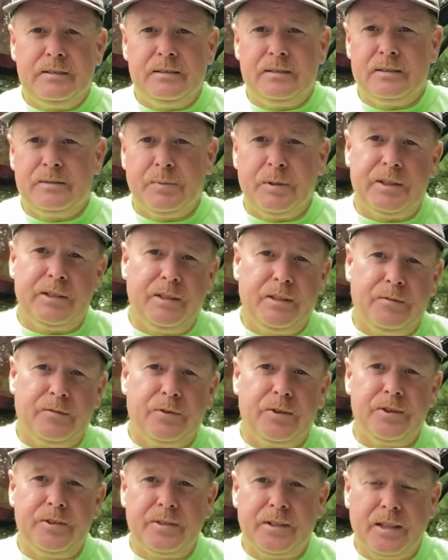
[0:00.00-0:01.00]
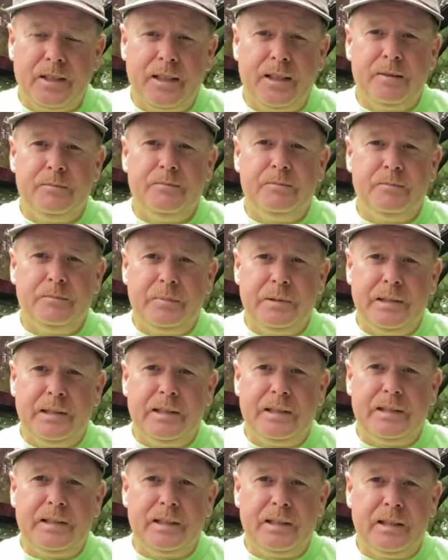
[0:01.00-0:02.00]
especially the first time.
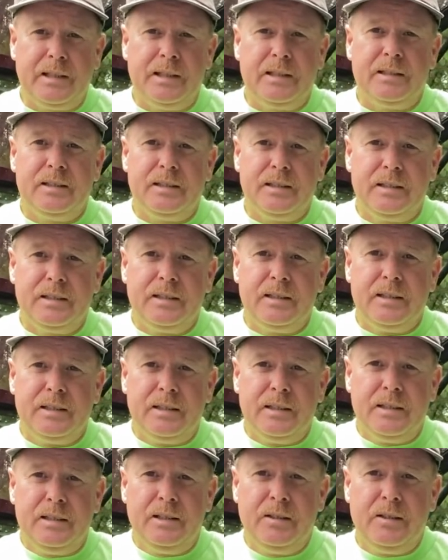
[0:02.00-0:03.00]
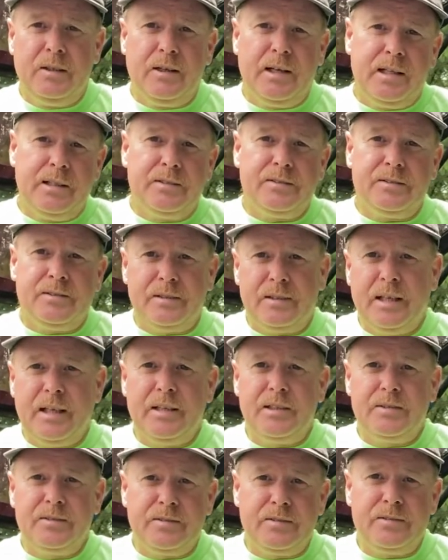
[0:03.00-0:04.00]
But as
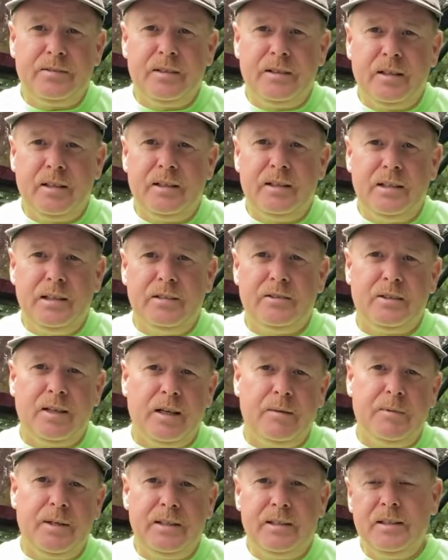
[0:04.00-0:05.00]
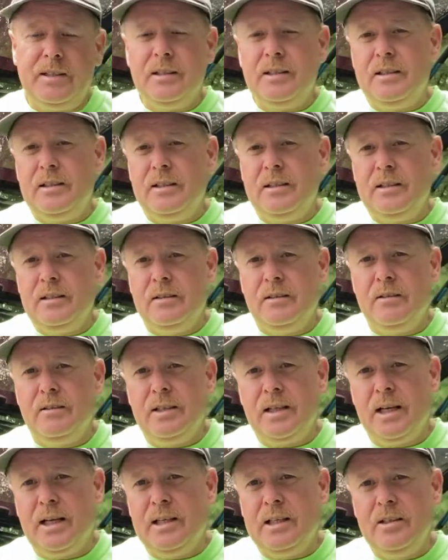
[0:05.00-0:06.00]
each time I did it,
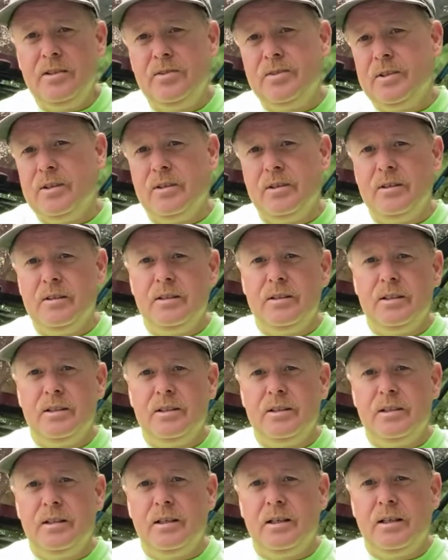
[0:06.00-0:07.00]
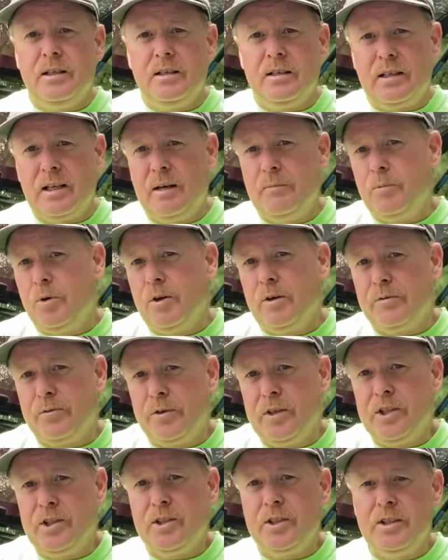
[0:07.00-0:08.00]
it got easier and got more
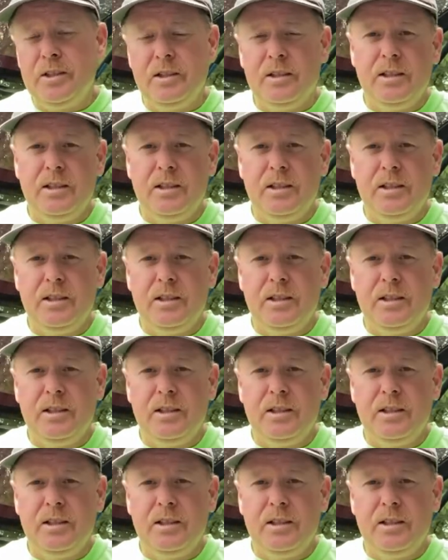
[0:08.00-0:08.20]
efficient,